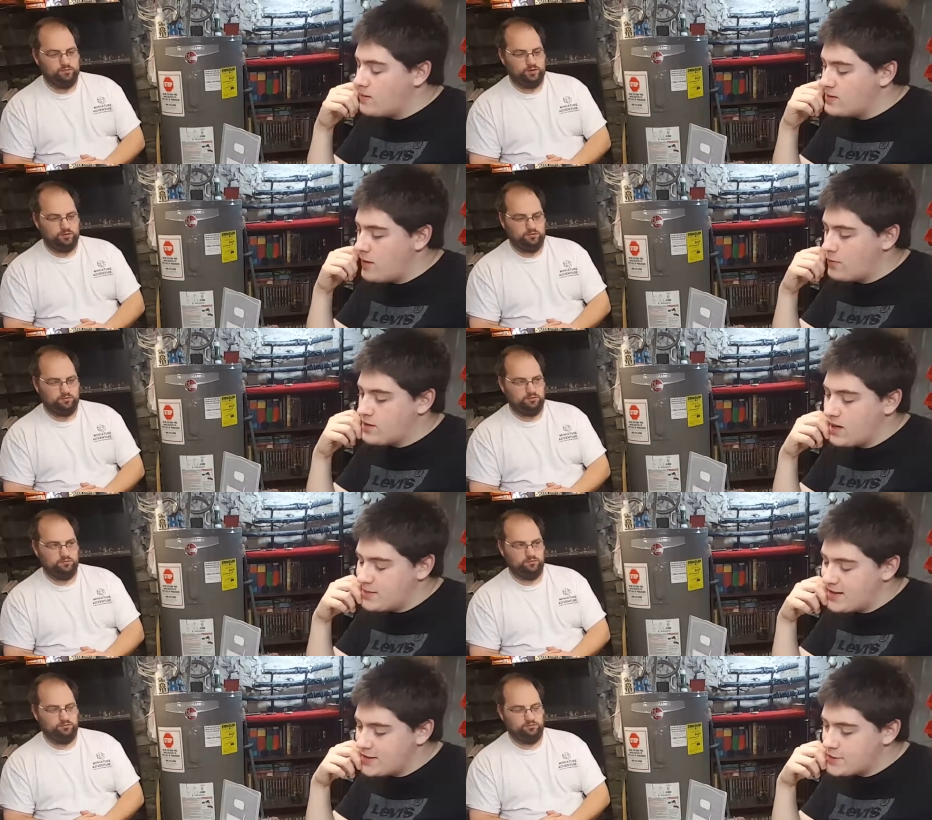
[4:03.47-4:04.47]
Speaker 1: Several
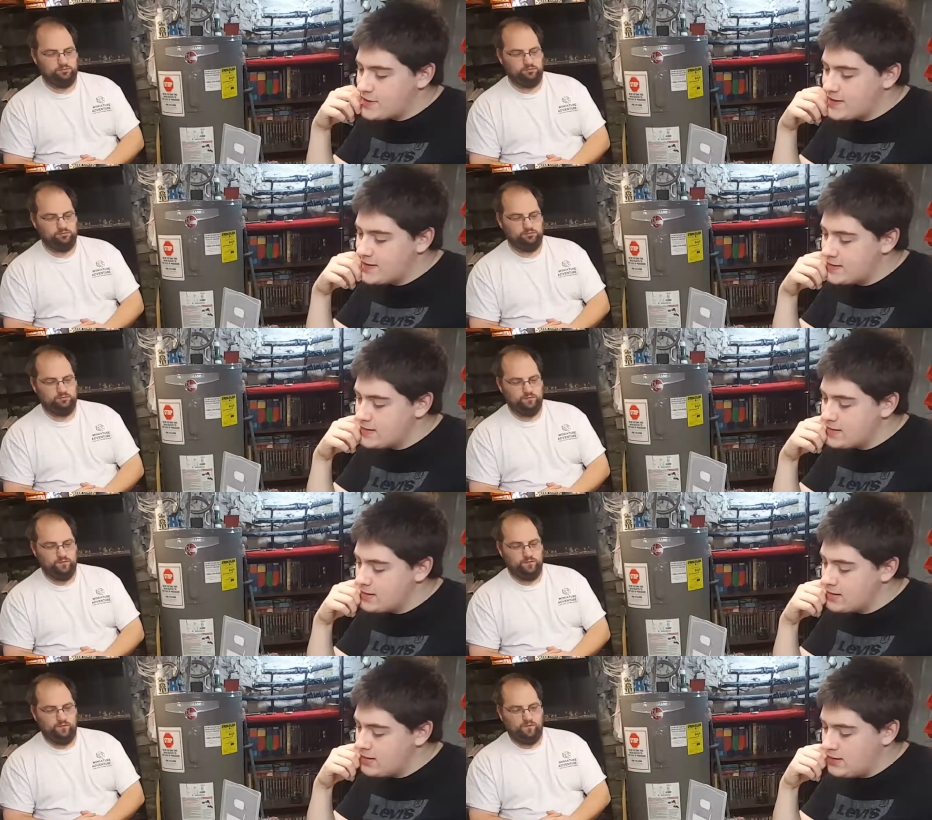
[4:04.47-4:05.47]
times, actually.
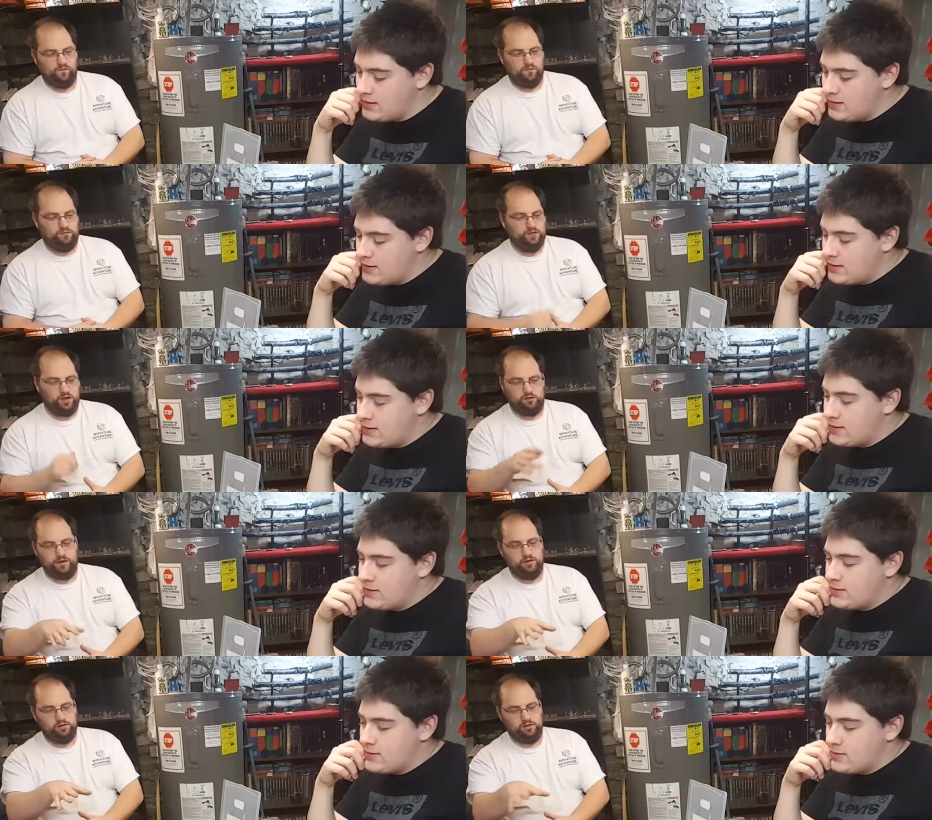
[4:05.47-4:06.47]
Speaker 2: The
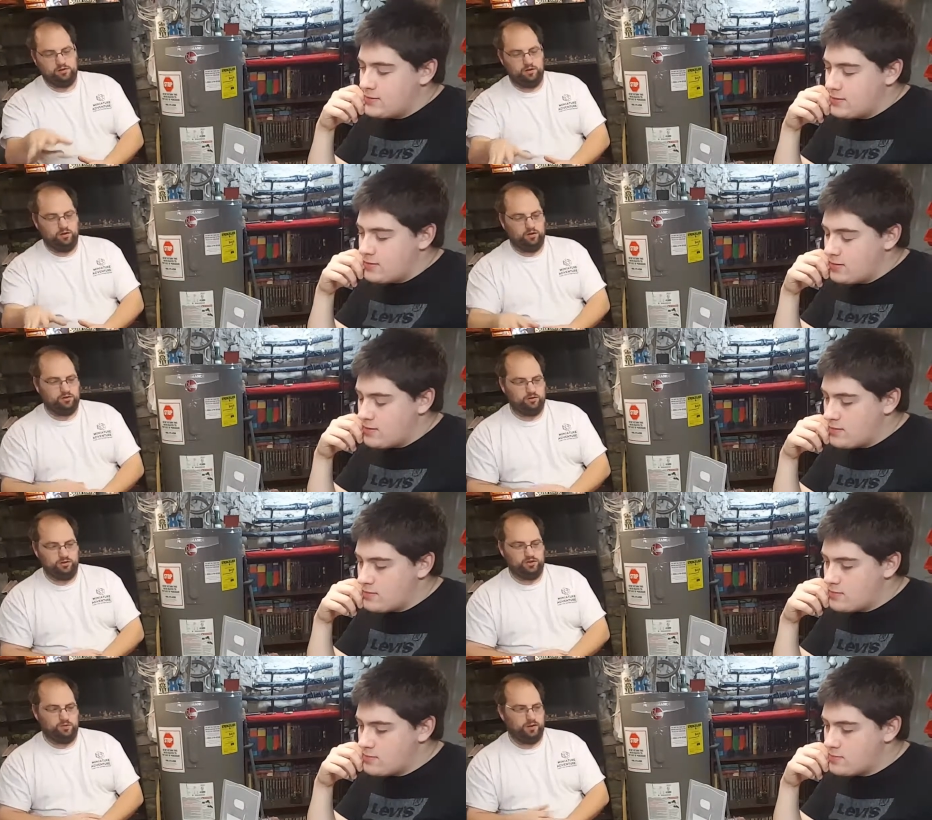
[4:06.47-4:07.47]
adventurers can go through
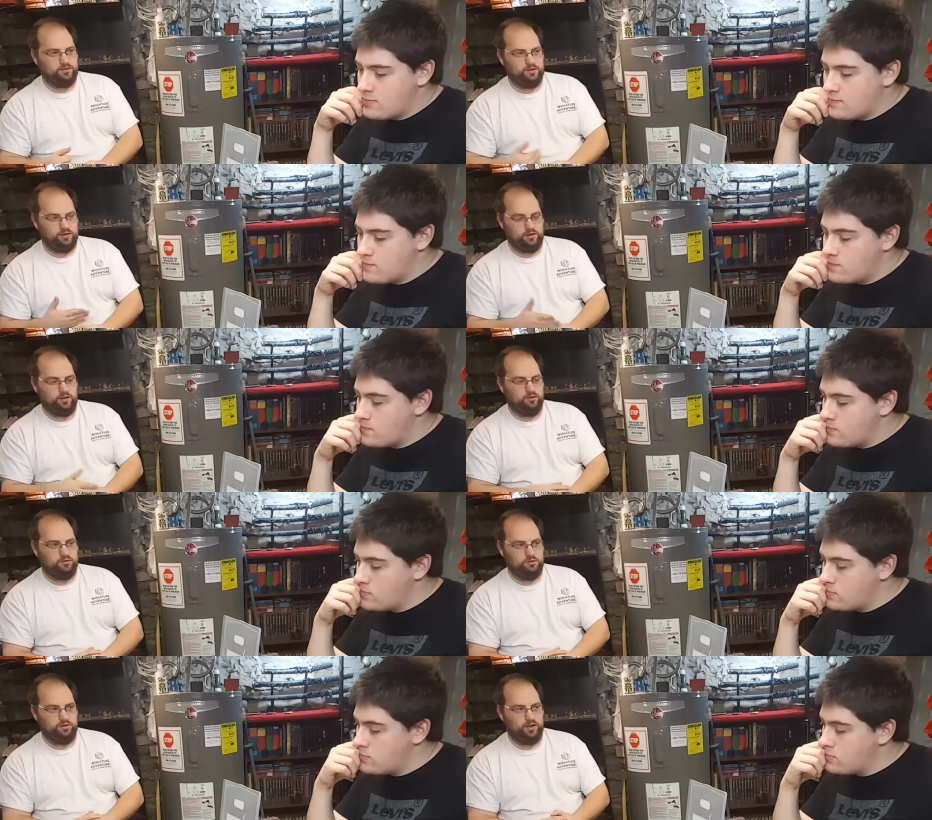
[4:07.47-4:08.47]
this quest and then go
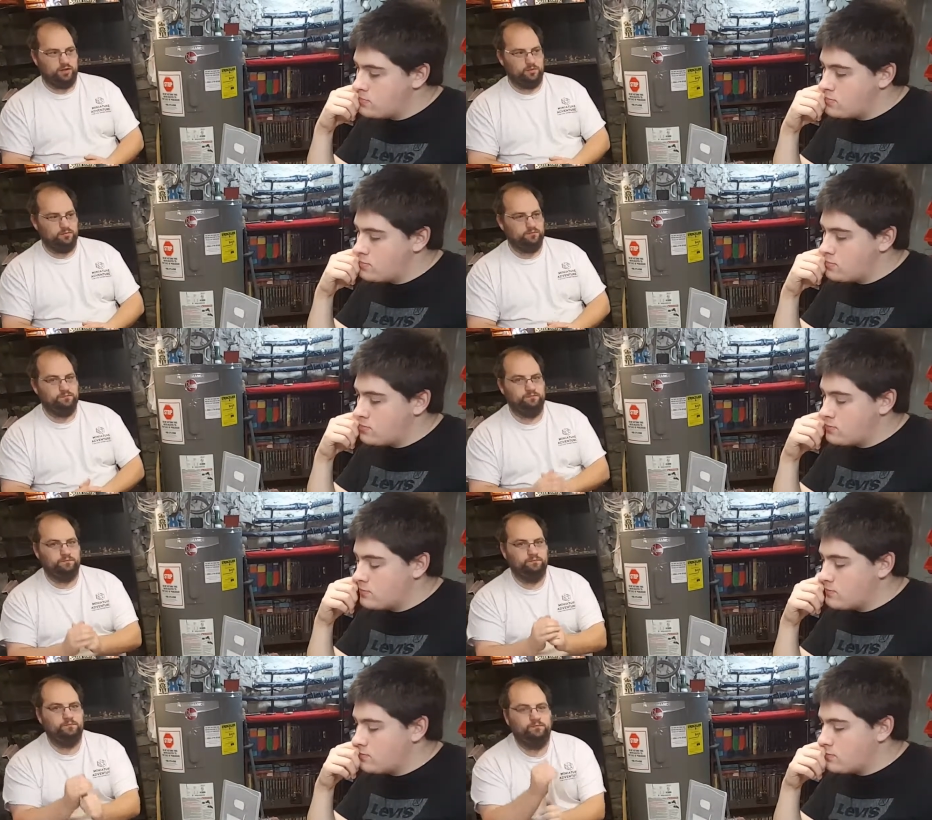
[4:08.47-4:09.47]
through the other one.
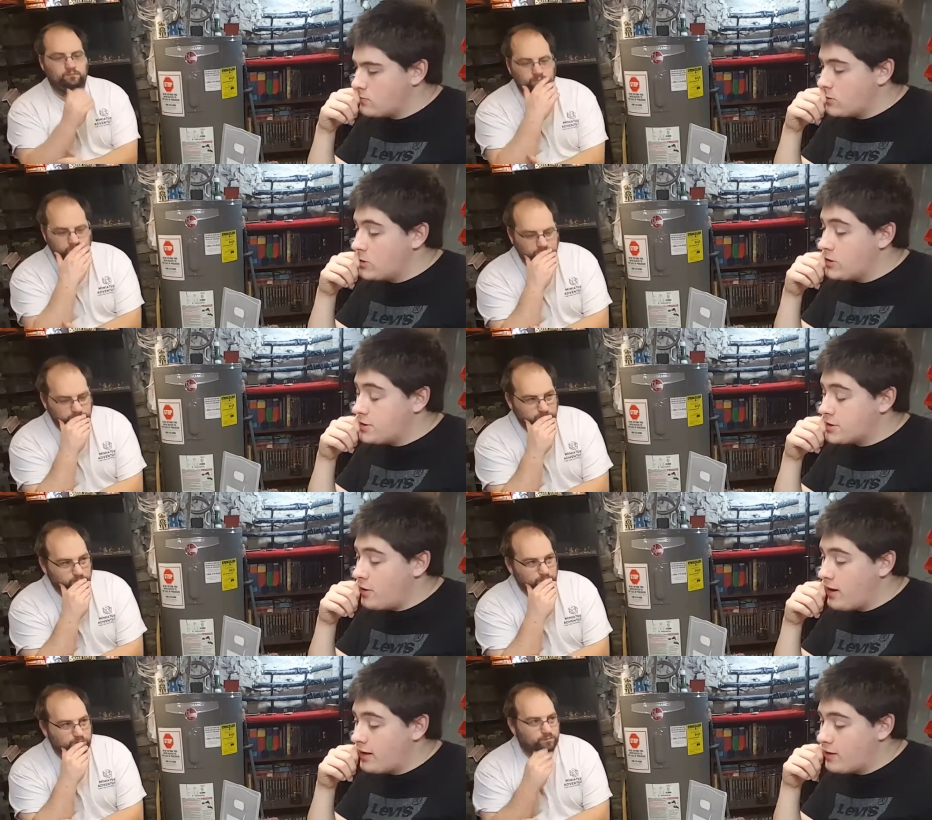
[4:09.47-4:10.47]
Speaker 1: Could just
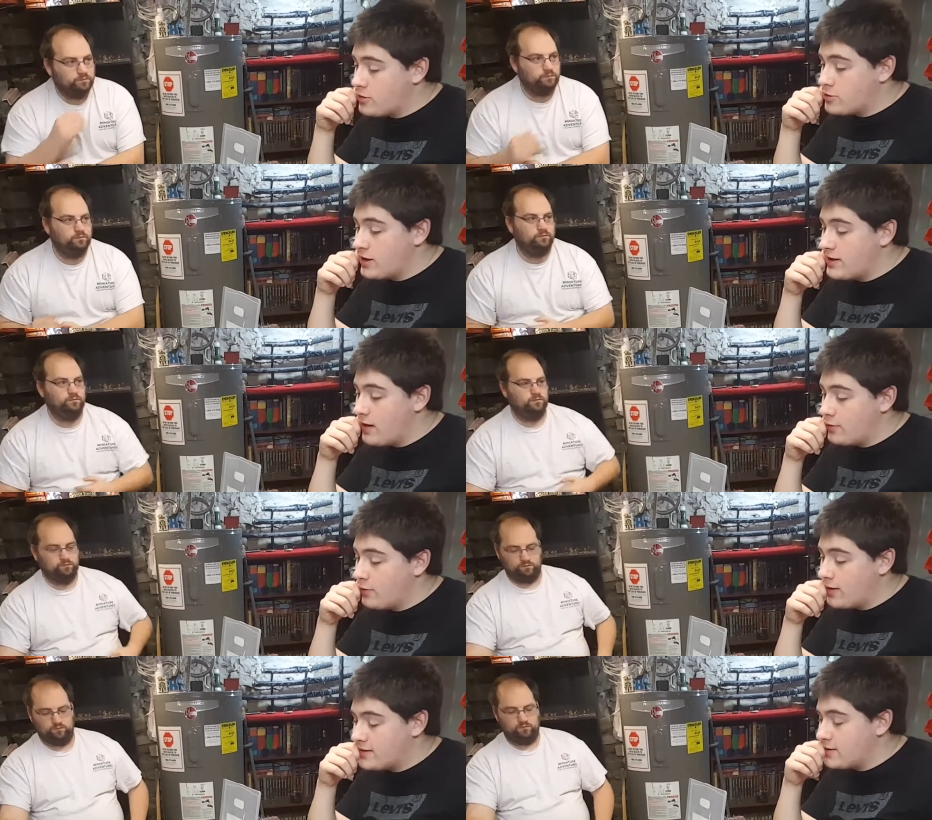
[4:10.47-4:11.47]
go ahead and go straight down
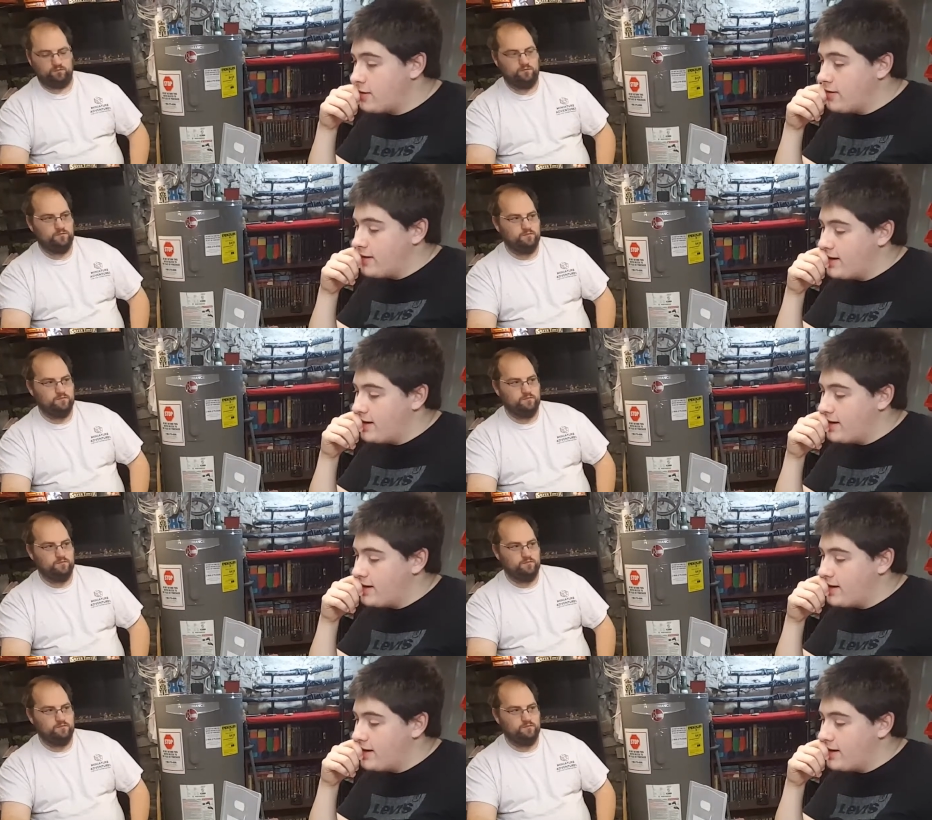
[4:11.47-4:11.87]
through this and go to the